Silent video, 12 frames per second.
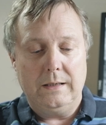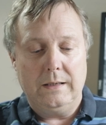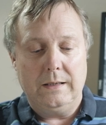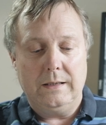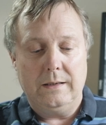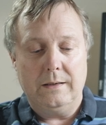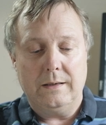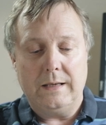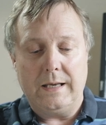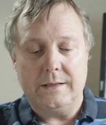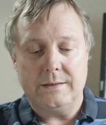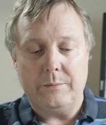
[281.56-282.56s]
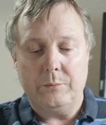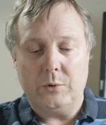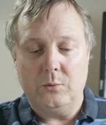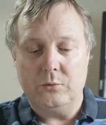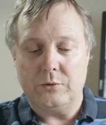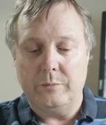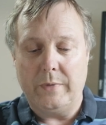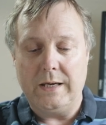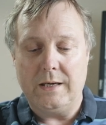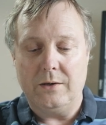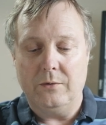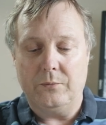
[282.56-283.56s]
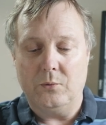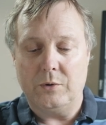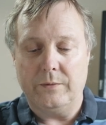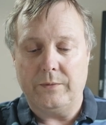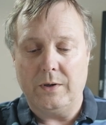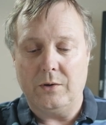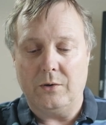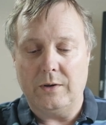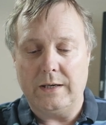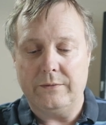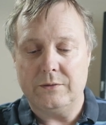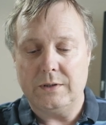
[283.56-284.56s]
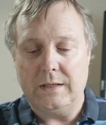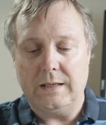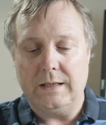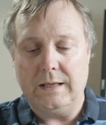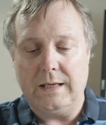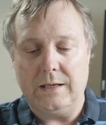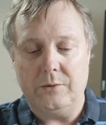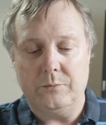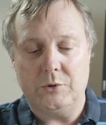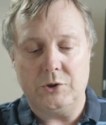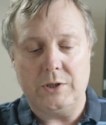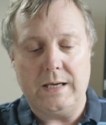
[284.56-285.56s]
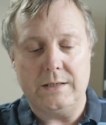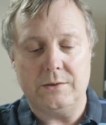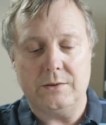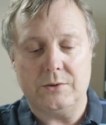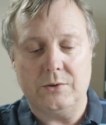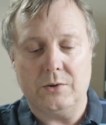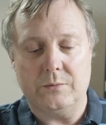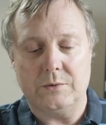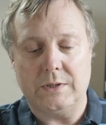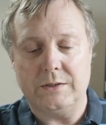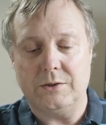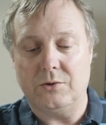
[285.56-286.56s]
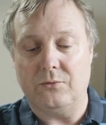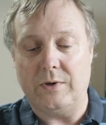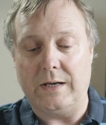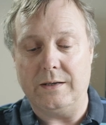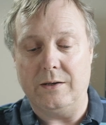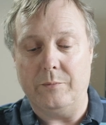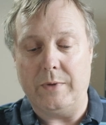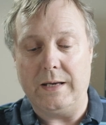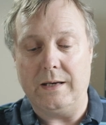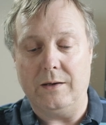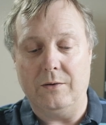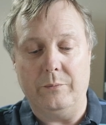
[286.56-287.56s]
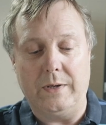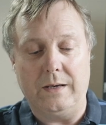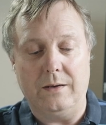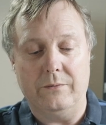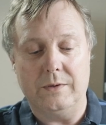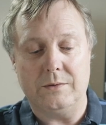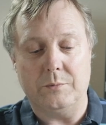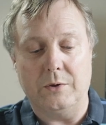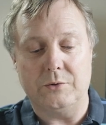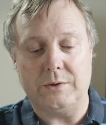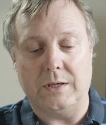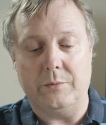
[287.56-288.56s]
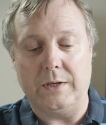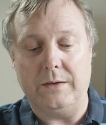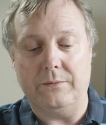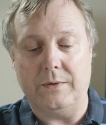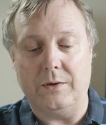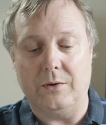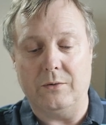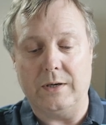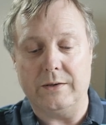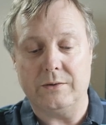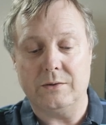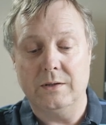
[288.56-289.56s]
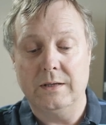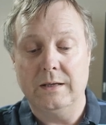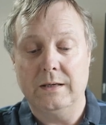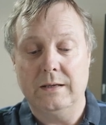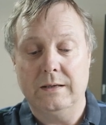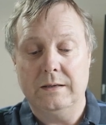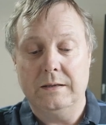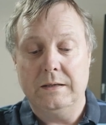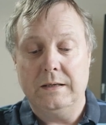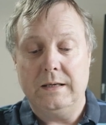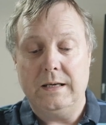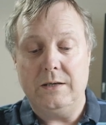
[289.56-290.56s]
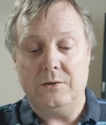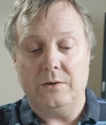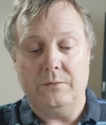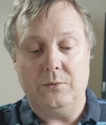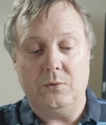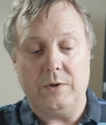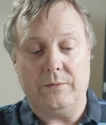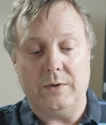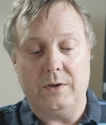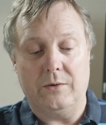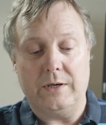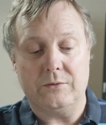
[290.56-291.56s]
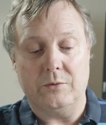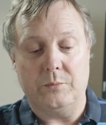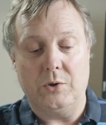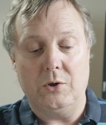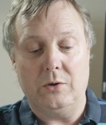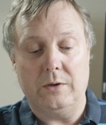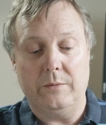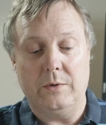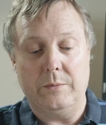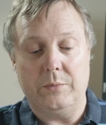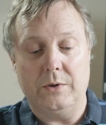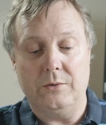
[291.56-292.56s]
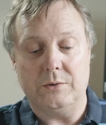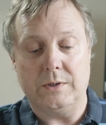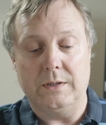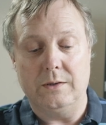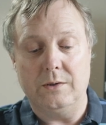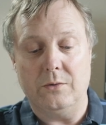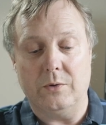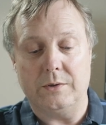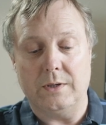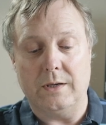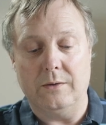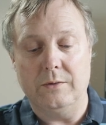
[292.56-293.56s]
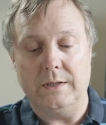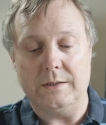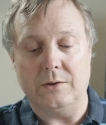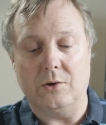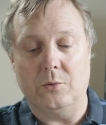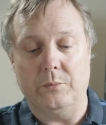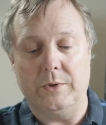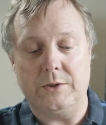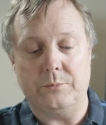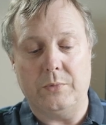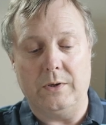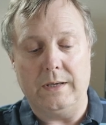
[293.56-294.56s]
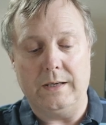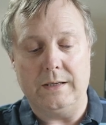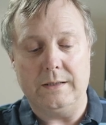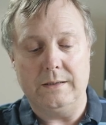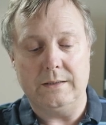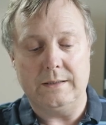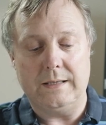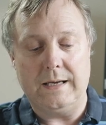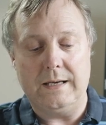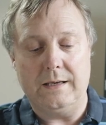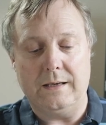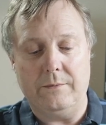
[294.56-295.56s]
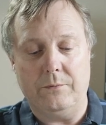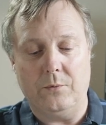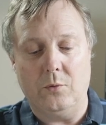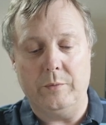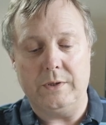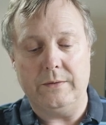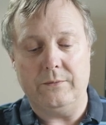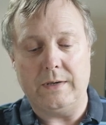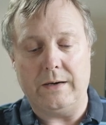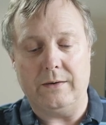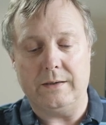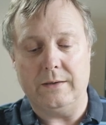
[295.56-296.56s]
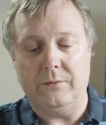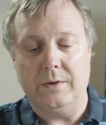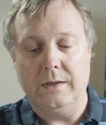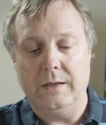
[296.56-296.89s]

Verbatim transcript: In examples, the making of 40 photographs, Adams shares the circumstances surrounding the making of many of his most celebrated photographs. Each of the 40 photographs superbly reproduced in duotone is accomplished by an entertaining and informative narrative